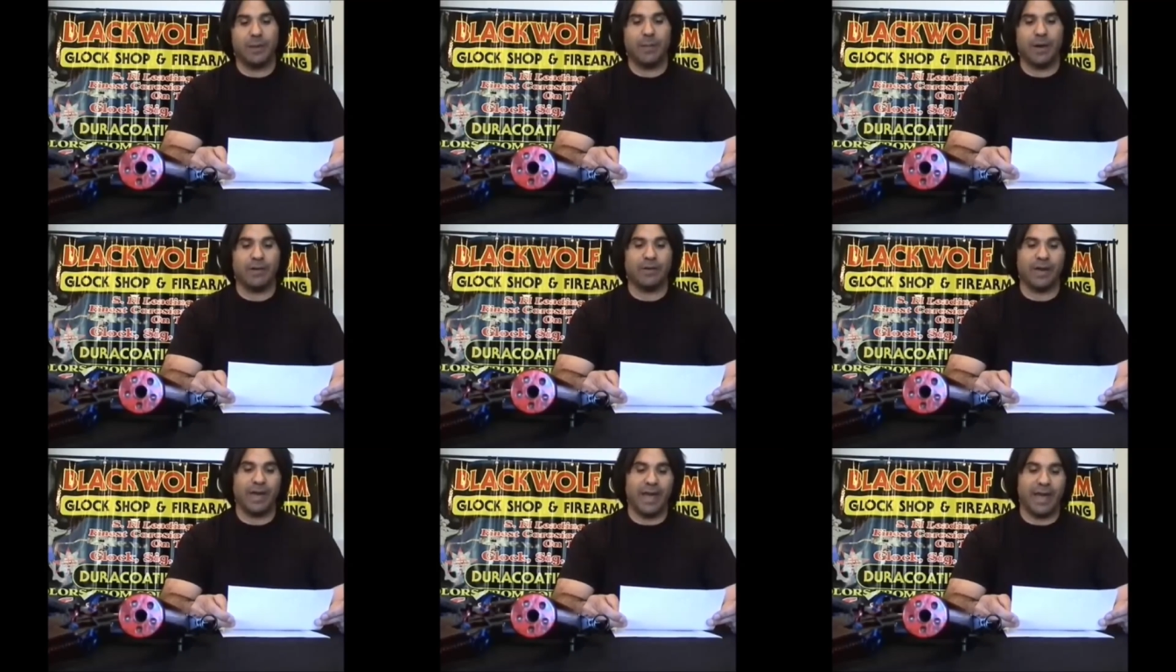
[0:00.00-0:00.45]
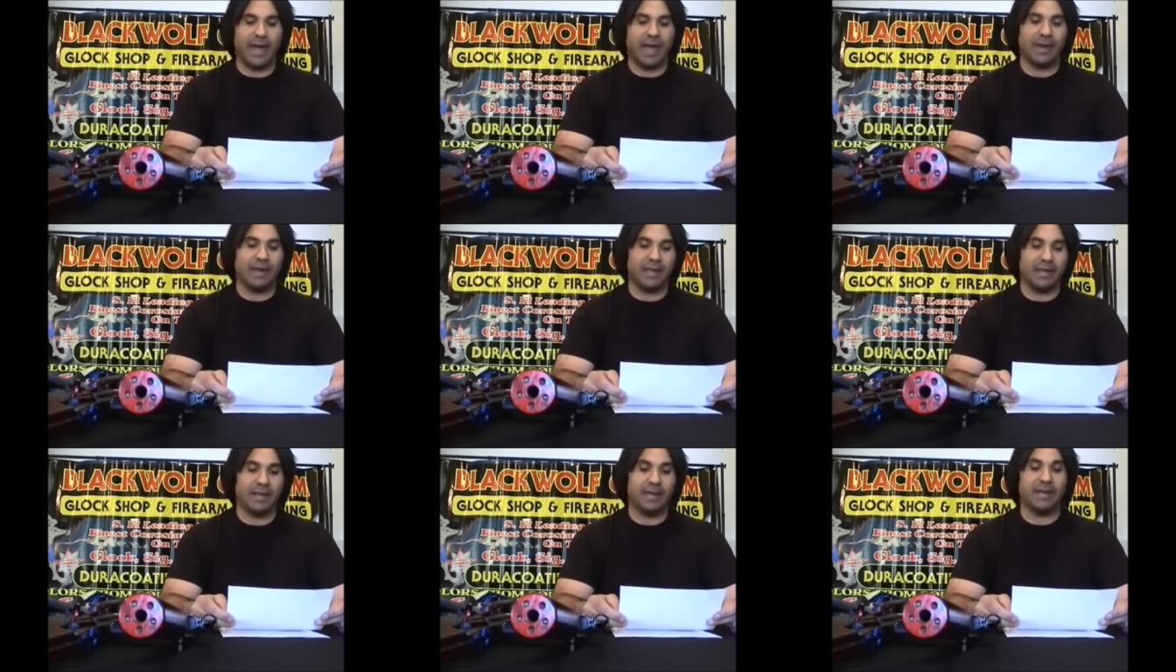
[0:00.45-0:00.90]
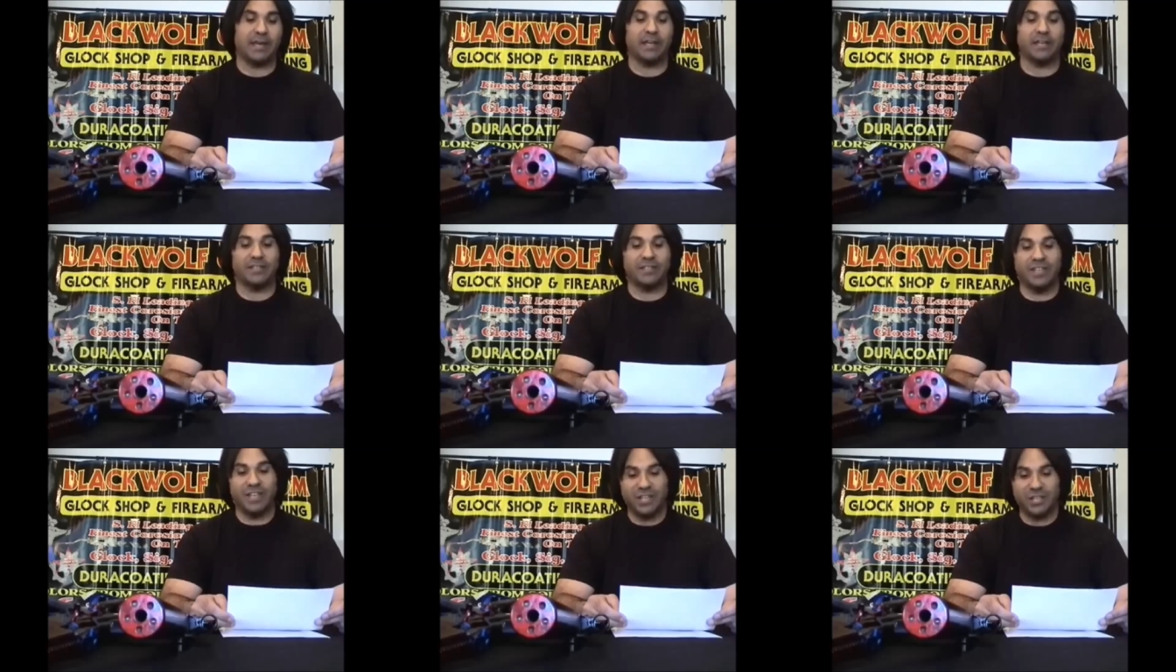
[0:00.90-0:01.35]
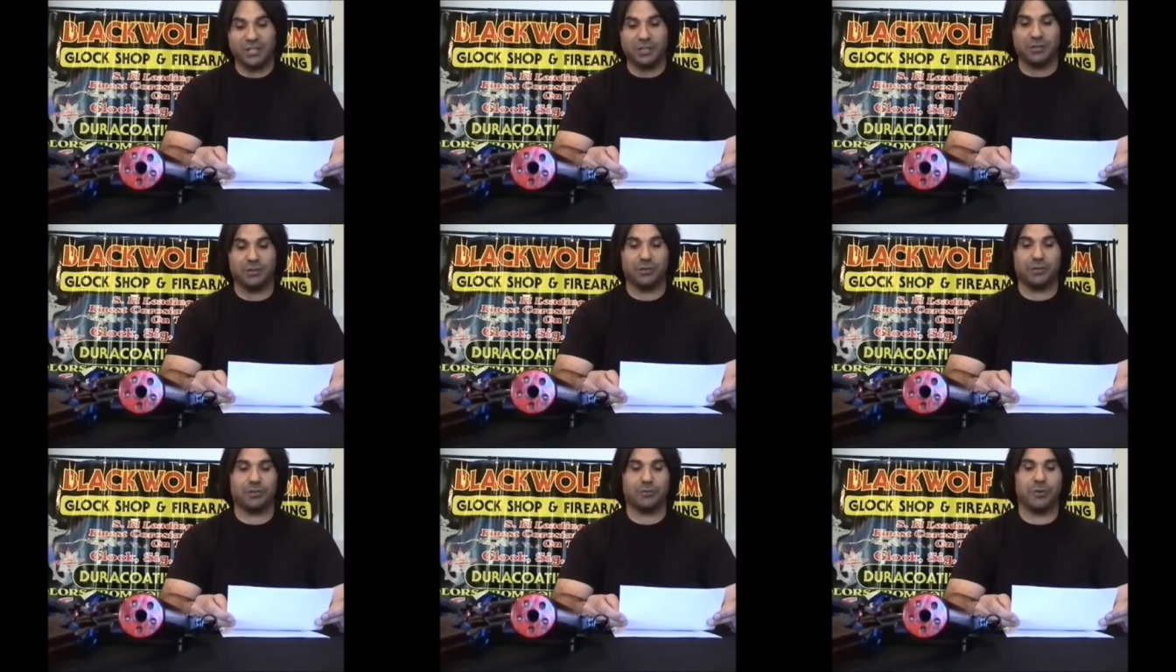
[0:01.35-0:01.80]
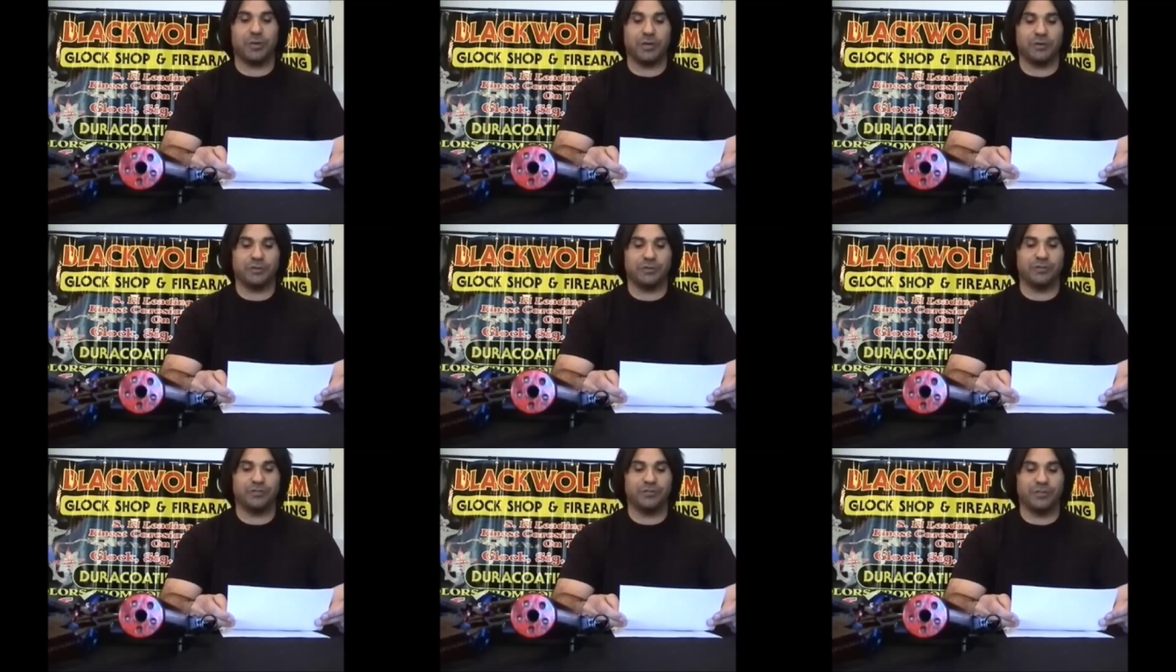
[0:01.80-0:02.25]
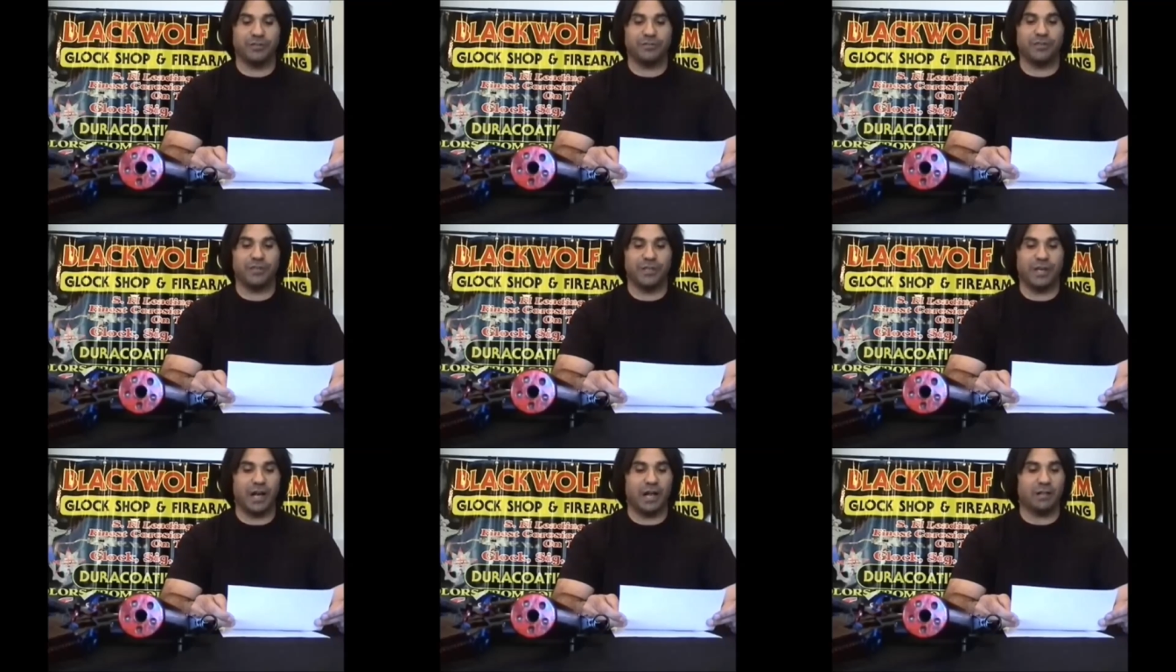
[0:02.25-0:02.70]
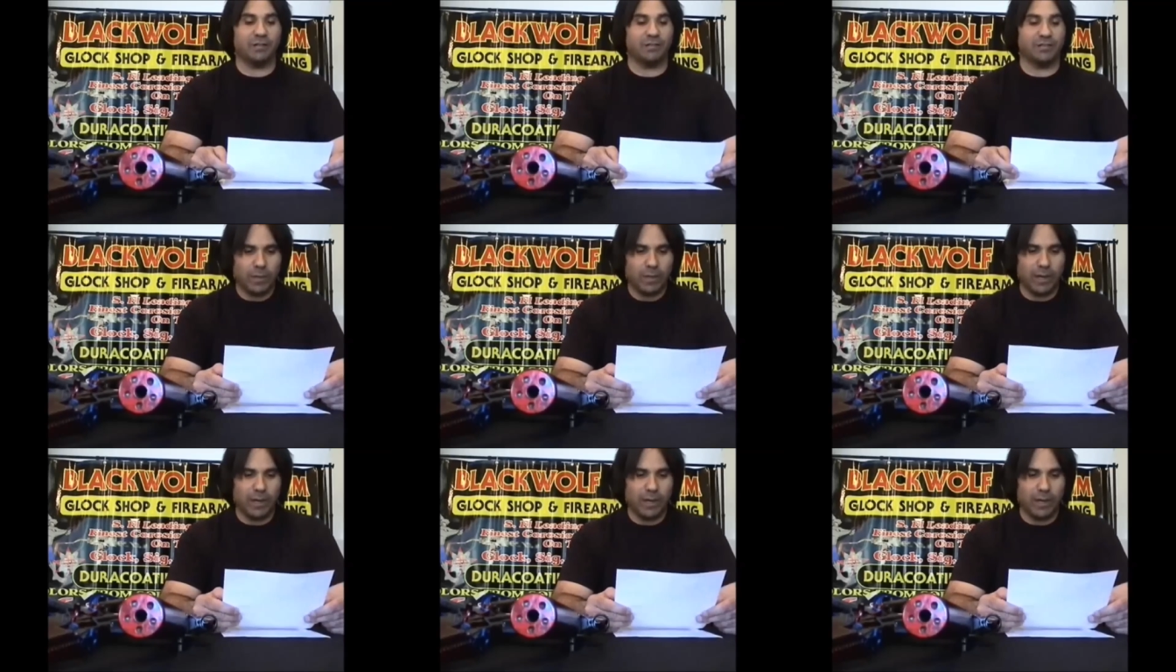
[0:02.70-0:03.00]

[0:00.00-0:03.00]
about adding an additional $350.